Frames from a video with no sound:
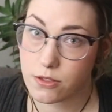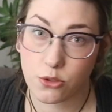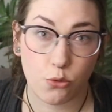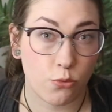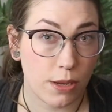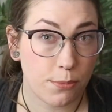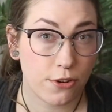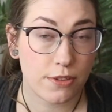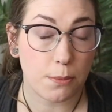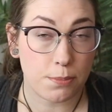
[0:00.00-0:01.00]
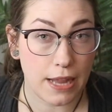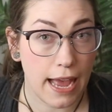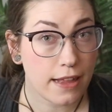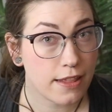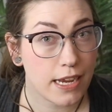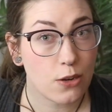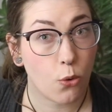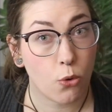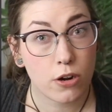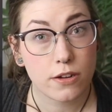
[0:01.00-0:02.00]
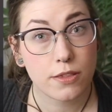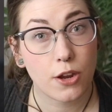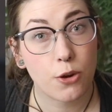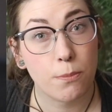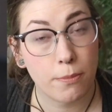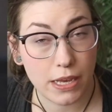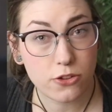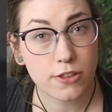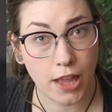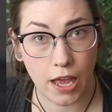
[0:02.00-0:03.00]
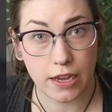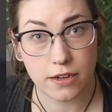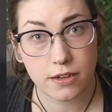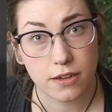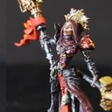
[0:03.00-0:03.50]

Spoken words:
the Reaper's Blackline or their metal line,